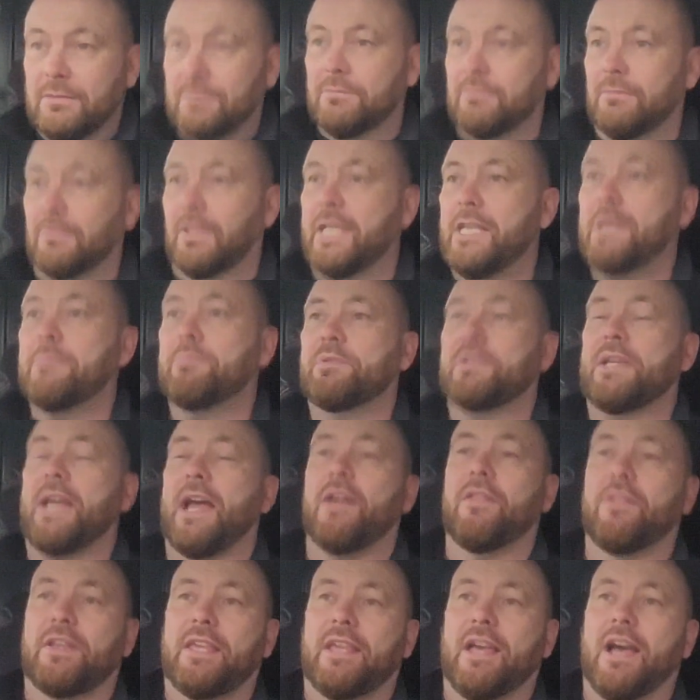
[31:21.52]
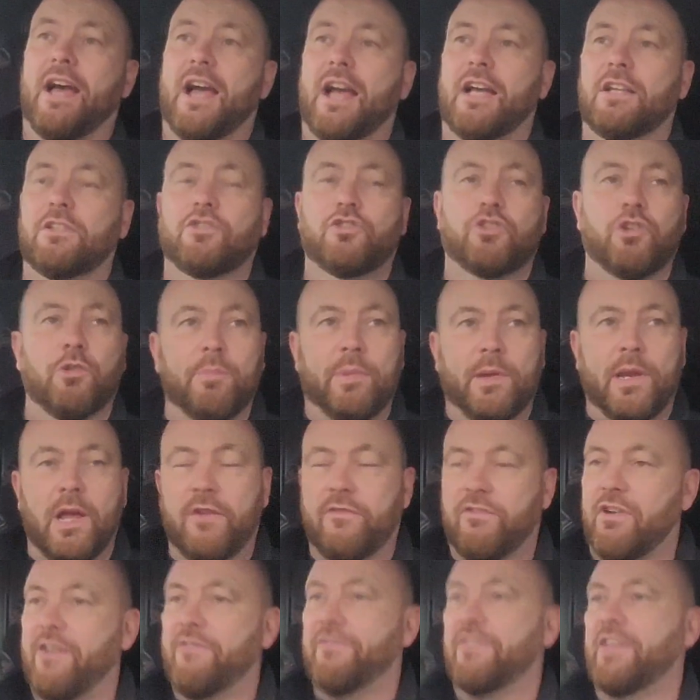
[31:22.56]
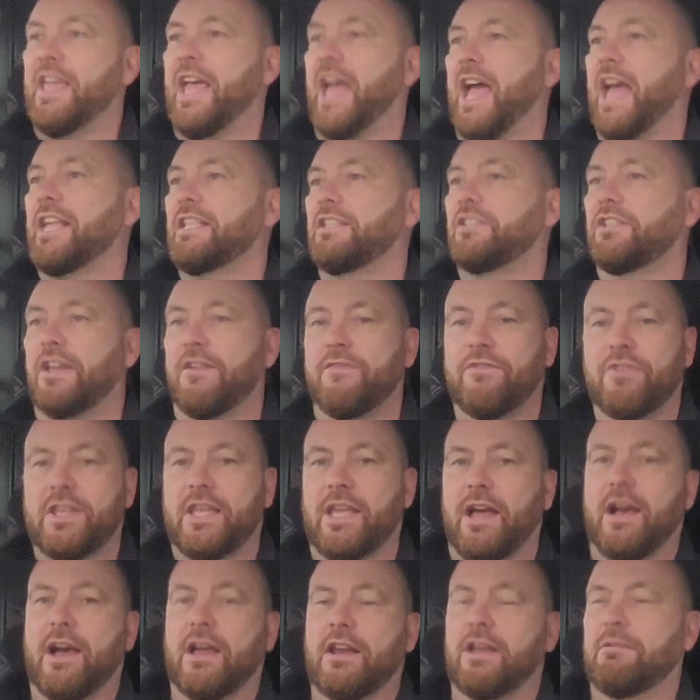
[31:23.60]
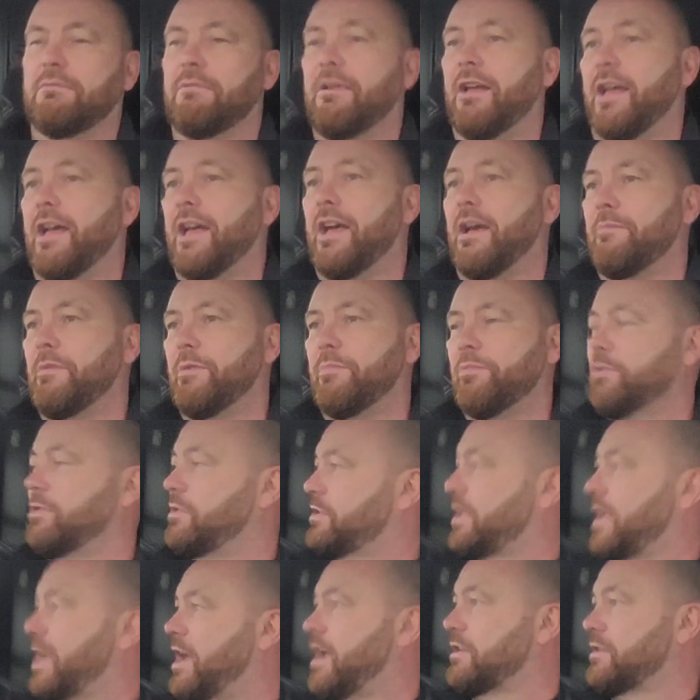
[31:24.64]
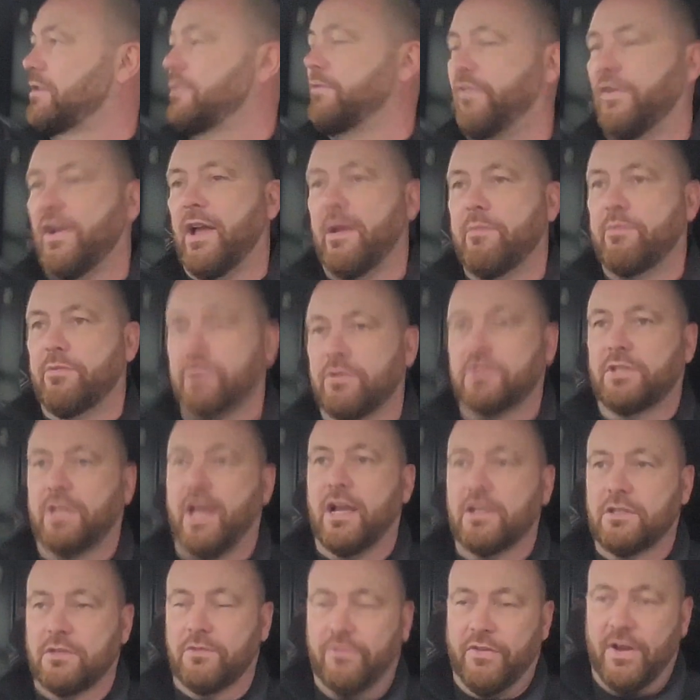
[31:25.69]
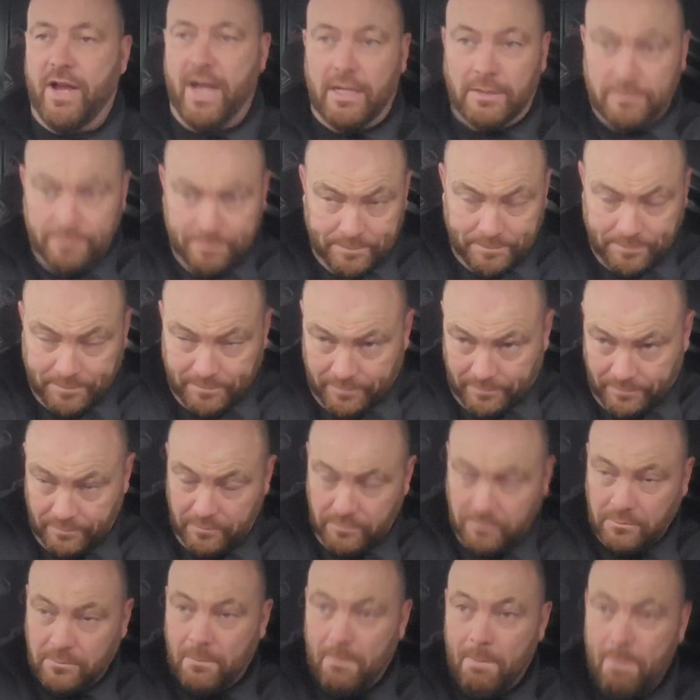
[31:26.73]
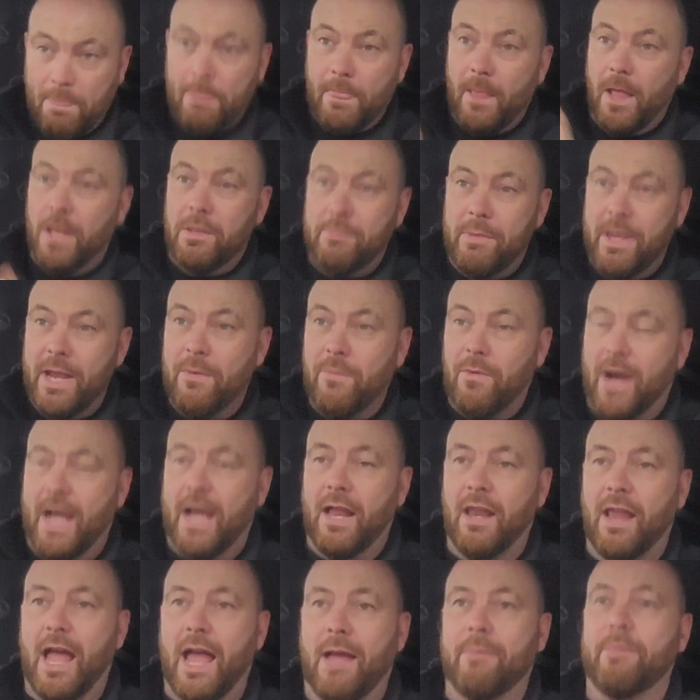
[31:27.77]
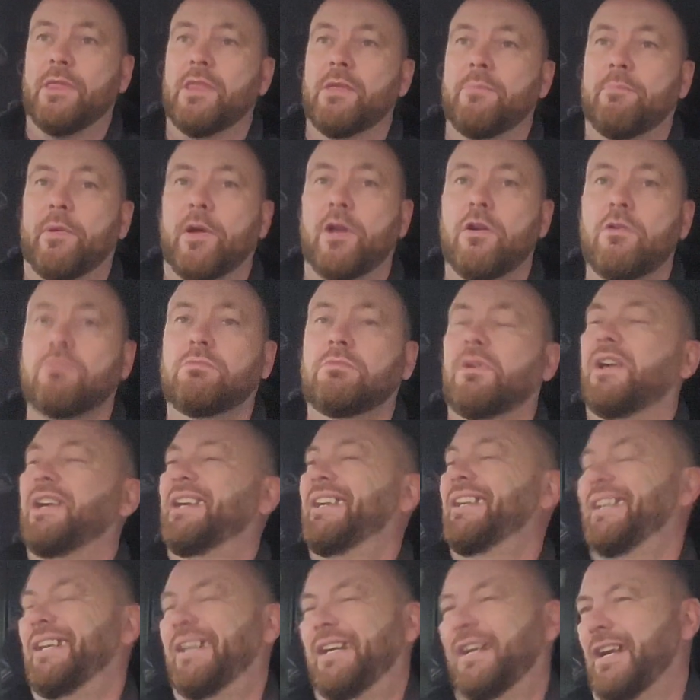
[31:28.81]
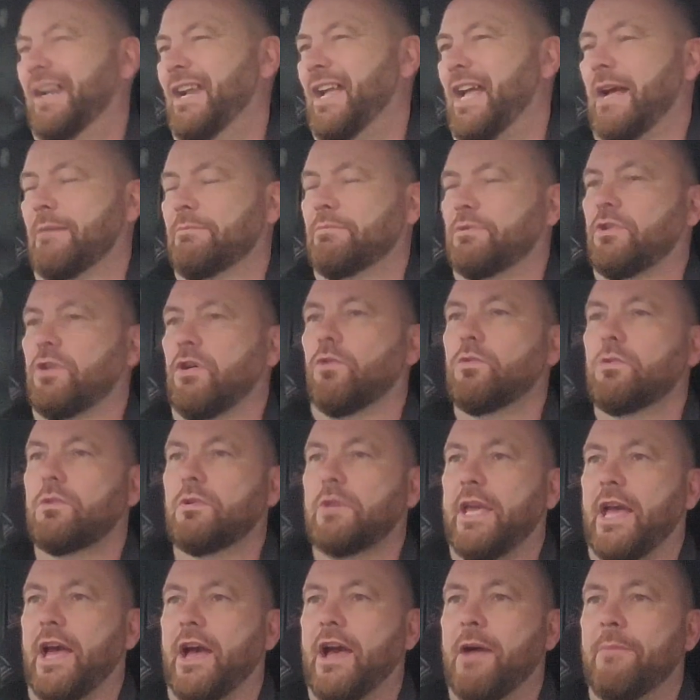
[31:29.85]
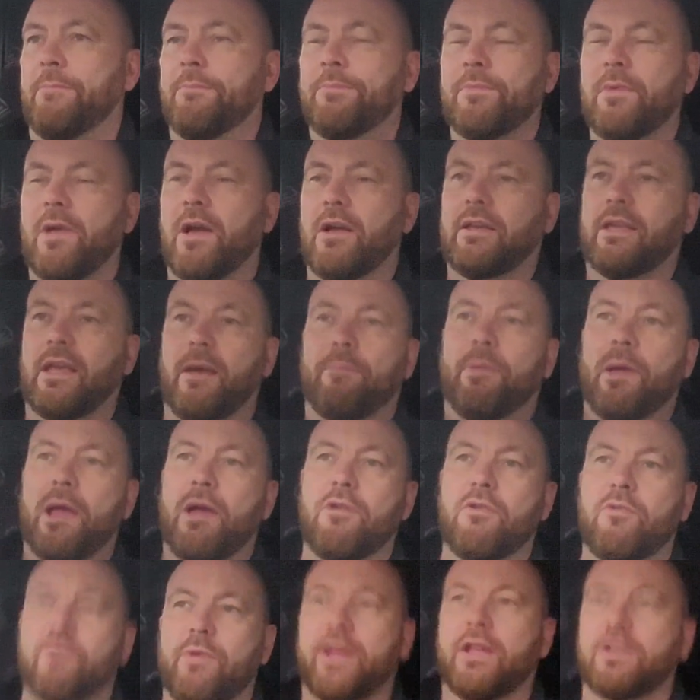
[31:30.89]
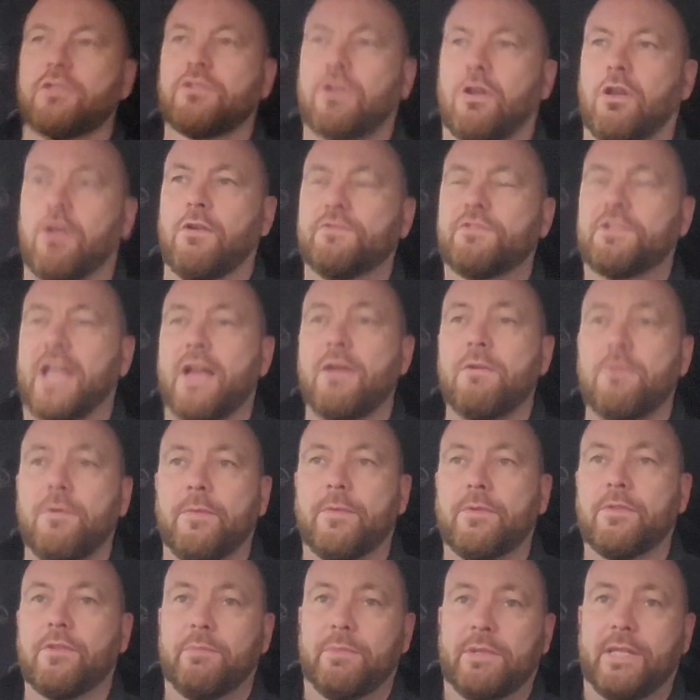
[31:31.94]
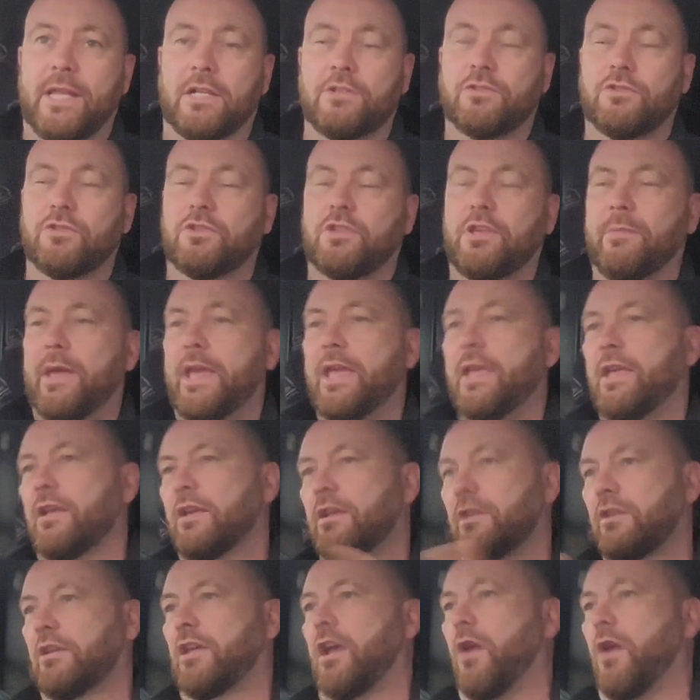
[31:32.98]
Leaps out the cars, jumping over every hedge, every garden. Ah, my brother's car's on fire, my brother's car's on fire. In the meanwhile, I'm in the boot. I'm cool and calm. I get a pair of rigger's gloves out that my dad's just given me.